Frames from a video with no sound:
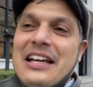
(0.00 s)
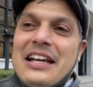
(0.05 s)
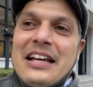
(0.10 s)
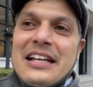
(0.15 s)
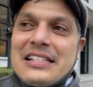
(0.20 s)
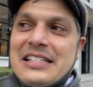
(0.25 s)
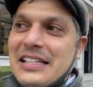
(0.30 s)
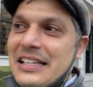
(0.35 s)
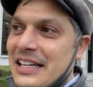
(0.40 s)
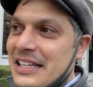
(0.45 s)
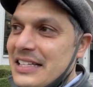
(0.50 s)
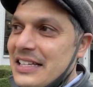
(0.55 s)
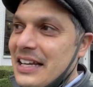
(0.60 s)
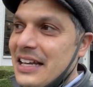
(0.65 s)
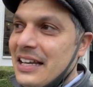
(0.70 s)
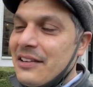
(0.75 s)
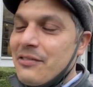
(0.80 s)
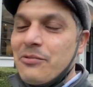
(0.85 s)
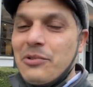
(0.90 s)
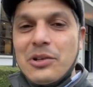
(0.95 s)
It's it's
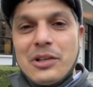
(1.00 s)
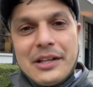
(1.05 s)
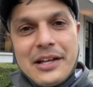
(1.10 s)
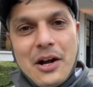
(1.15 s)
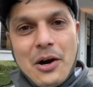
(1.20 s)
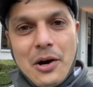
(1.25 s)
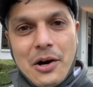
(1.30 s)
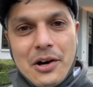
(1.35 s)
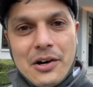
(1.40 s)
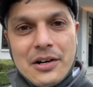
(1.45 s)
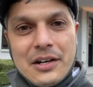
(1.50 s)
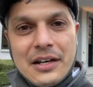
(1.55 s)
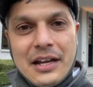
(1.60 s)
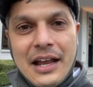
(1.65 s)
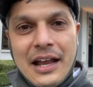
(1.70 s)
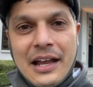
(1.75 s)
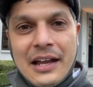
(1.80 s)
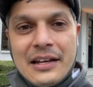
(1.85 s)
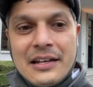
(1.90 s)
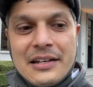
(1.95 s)
hit really hard,
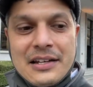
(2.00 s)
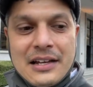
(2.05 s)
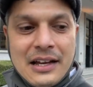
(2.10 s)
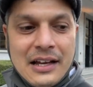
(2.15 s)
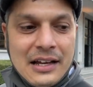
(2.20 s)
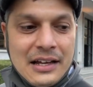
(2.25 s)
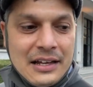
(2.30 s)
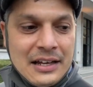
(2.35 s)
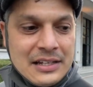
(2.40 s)
and uh,